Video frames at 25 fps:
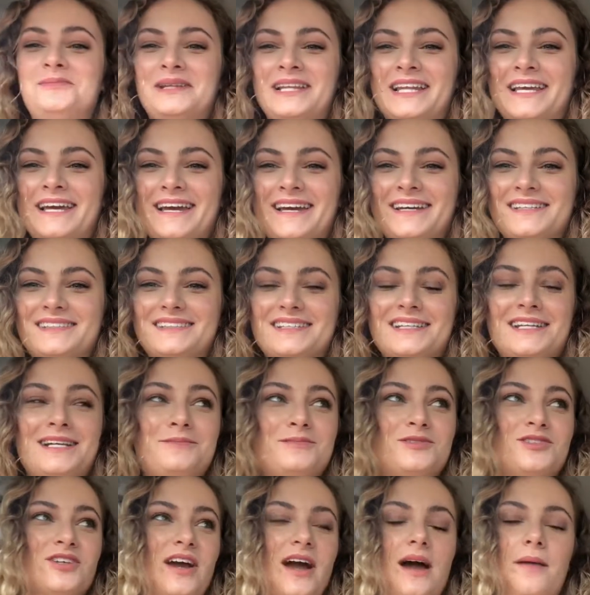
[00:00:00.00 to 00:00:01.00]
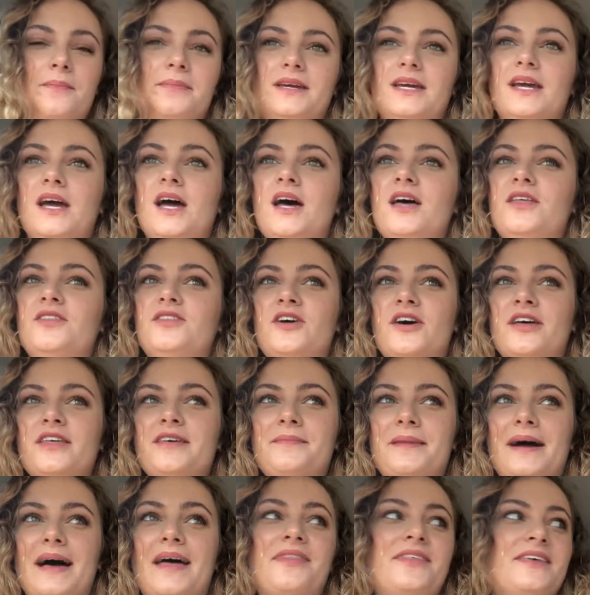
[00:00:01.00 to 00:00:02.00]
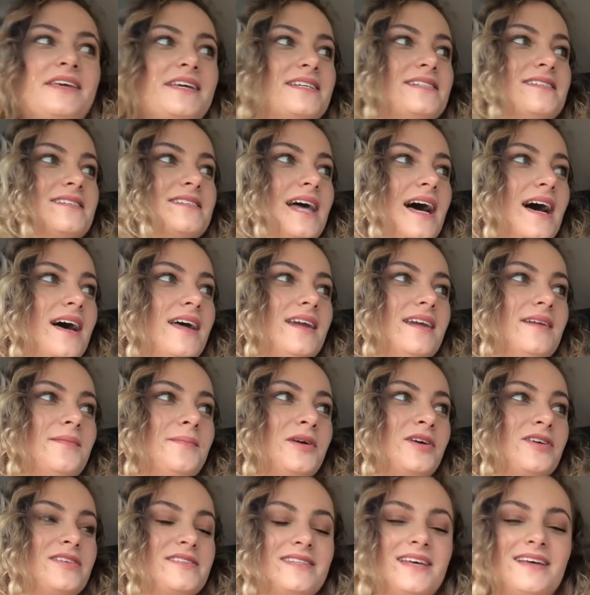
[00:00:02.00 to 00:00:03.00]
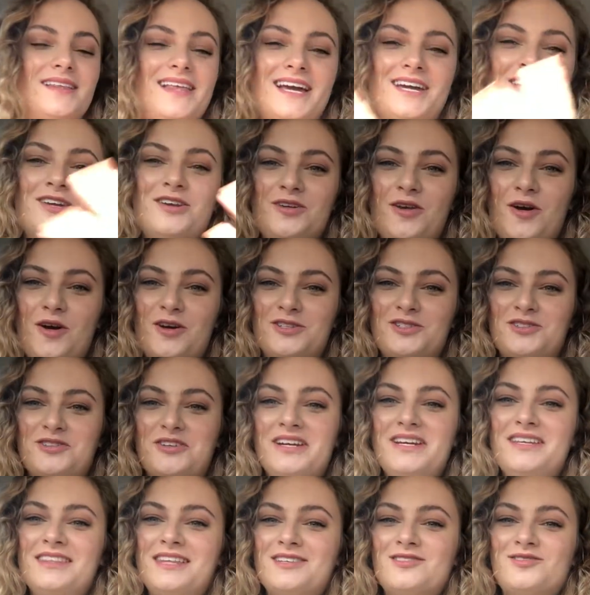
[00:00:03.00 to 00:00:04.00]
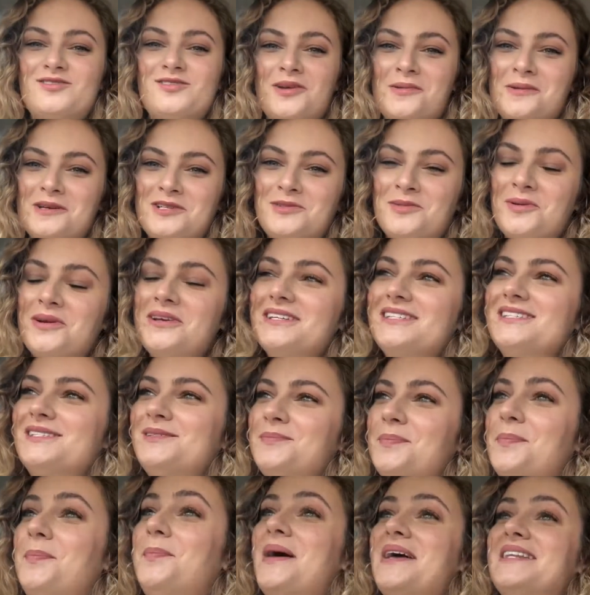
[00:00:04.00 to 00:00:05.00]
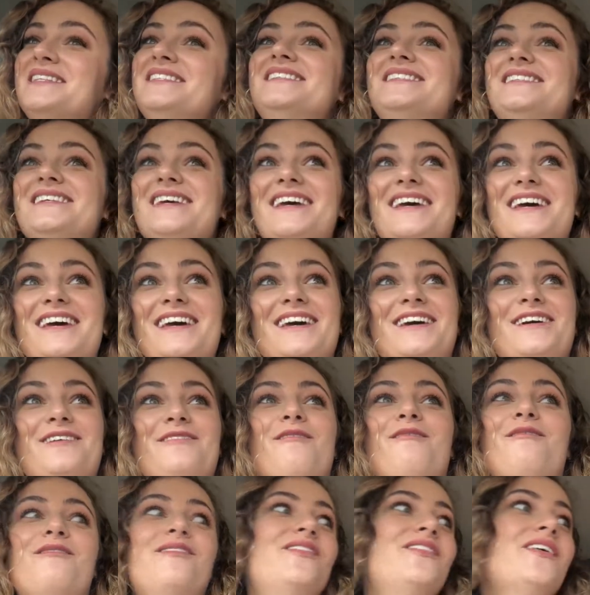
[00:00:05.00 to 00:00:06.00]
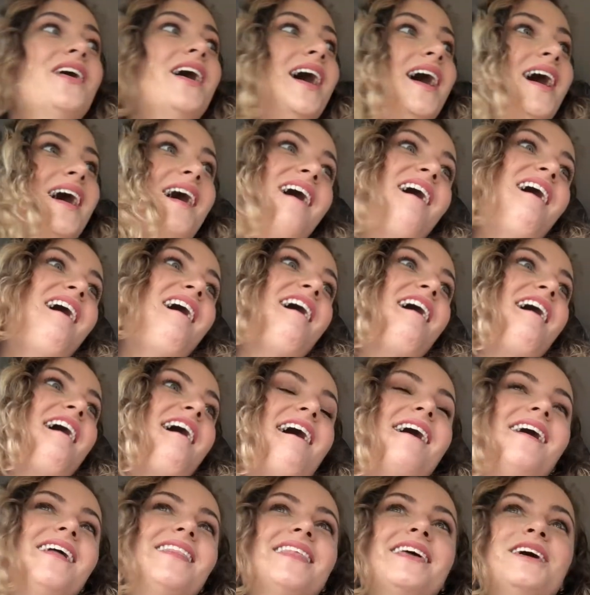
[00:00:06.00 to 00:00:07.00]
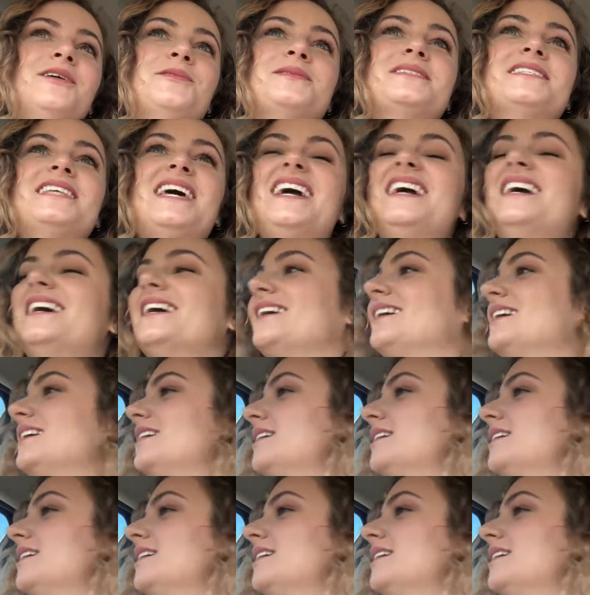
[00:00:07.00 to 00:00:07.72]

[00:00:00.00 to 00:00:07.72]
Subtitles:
plants and I'm so happy. The only bad thing is that because they're like a nursery, they're so much more expensive. Like it was like